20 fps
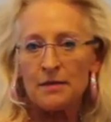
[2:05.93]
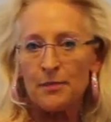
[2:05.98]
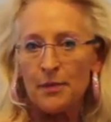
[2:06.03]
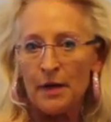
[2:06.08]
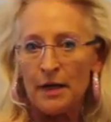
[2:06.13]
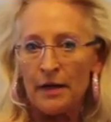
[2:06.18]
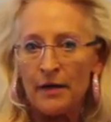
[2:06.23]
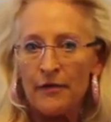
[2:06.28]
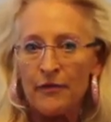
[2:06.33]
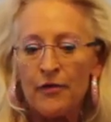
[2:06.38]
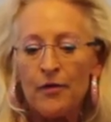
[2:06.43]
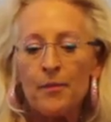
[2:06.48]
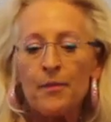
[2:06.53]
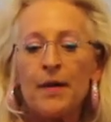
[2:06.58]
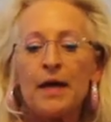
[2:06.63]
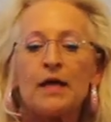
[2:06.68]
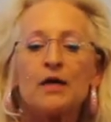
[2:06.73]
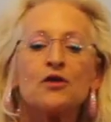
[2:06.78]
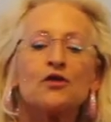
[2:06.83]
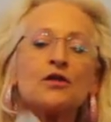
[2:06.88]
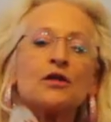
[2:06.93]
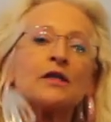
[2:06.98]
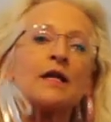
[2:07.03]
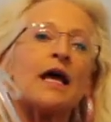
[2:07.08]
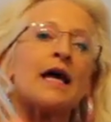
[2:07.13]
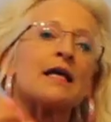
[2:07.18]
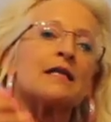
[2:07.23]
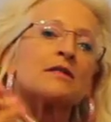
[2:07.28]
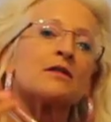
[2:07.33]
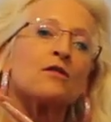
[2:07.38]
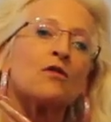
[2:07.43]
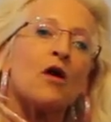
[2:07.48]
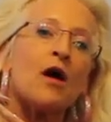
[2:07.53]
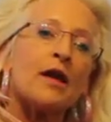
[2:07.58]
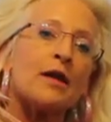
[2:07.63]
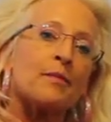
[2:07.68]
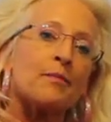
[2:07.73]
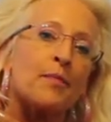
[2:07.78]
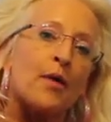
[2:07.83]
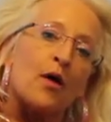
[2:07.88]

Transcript: but if the patient has a lot of